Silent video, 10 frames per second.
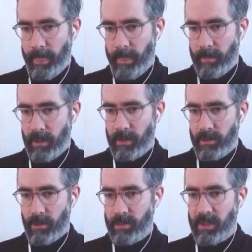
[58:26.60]
Yeah,
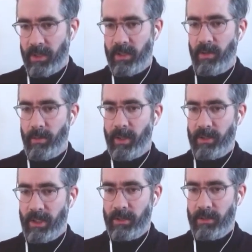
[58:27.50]
so be clear about
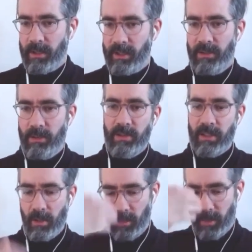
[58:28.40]
that. And as you
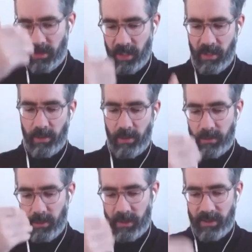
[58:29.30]
said, always check
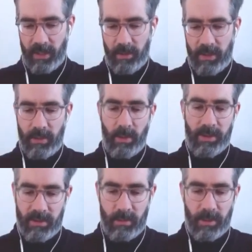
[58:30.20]
also your integrity. What
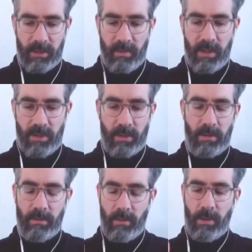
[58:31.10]
is the
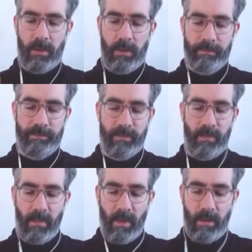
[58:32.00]
motivation for
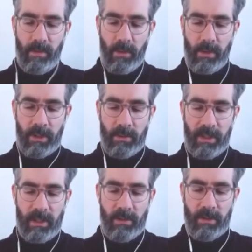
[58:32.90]
not
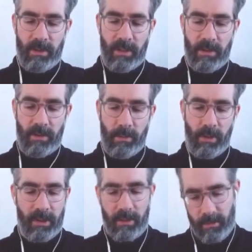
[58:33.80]
being interested in
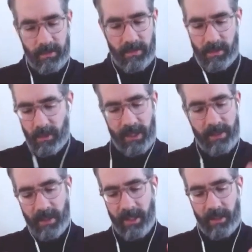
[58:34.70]
somebody? So that's
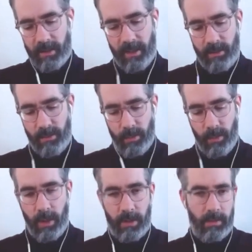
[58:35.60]
again a tightrope
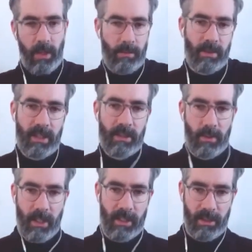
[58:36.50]
walk. Yeah, but that's
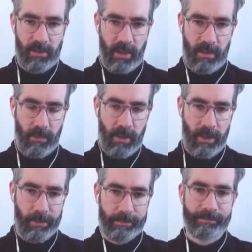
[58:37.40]
what I can say for now.